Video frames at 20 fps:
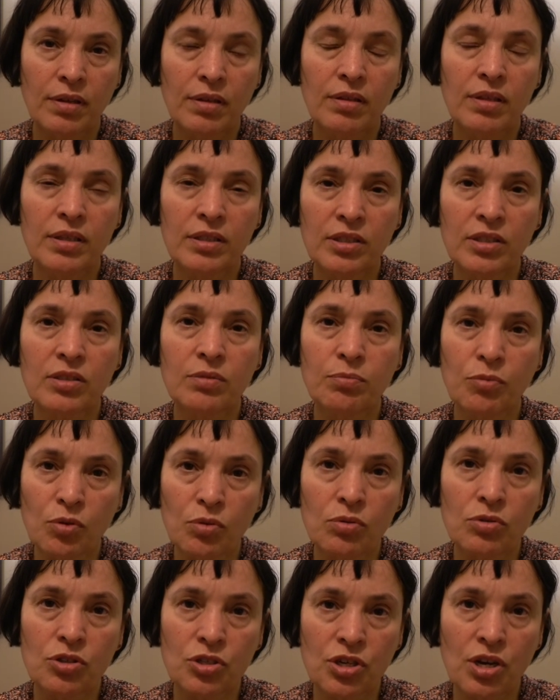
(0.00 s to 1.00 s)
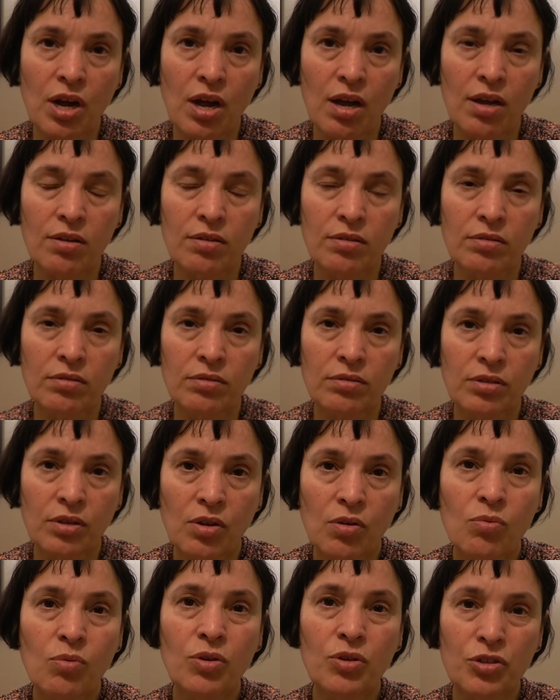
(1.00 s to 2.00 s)
this small child
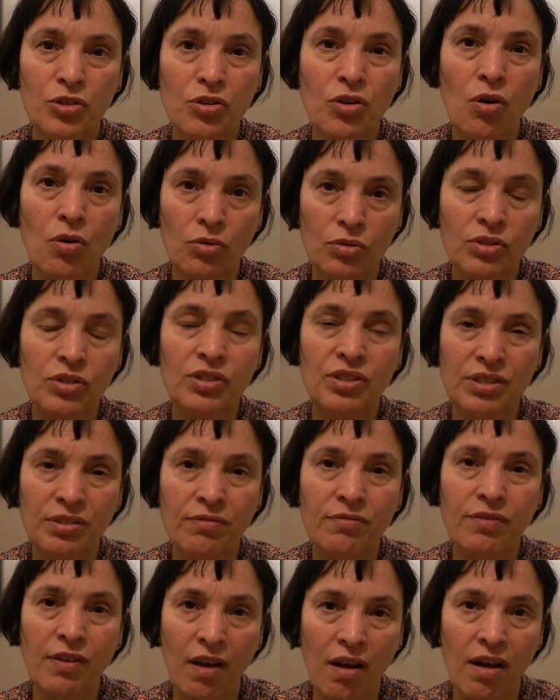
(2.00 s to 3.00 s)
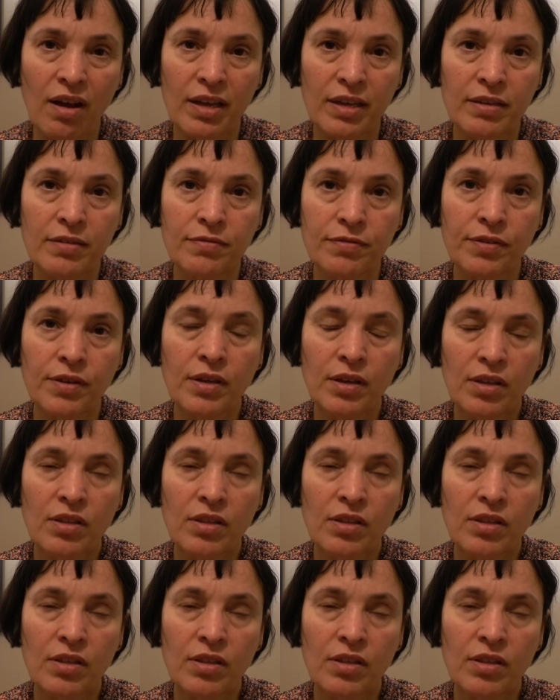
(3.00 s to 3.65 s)
would not survive